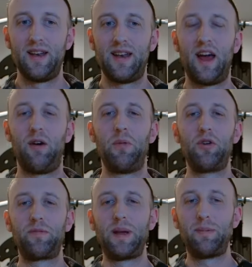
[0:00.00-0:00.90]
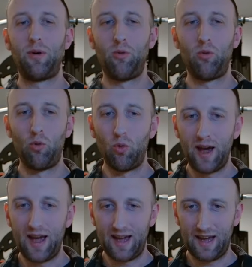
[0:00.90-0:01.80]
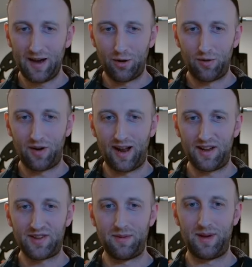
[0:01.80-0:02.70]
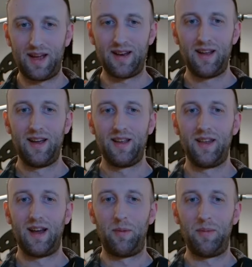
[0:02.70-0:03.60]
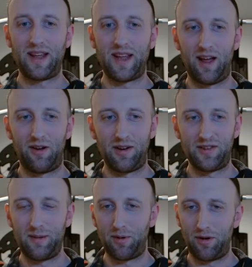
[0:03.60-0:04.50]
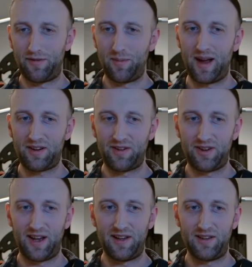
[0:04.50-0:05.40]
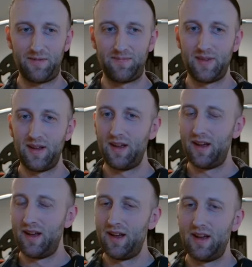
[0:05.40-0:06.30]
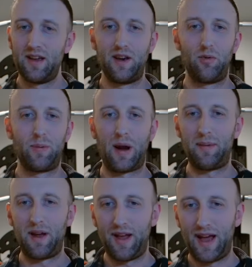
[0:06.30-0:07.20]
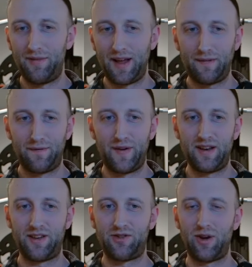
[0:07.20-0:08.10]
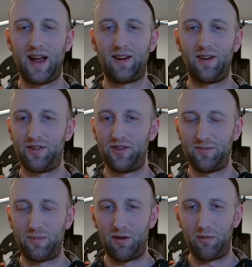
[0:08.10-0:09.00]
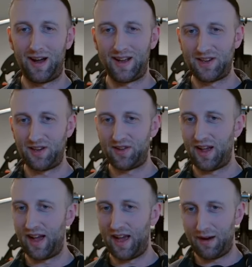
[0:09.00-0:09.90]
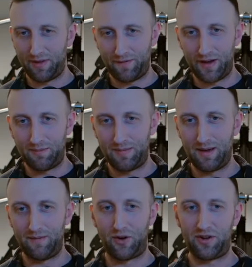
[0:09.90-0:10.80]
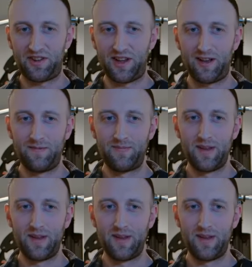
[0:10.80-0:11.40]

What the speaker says: Now, most people way overestimate how many calories they burn from exercise. You know, we probably all have like fitness trackers or smartwatches. I have the Fitbit Versa.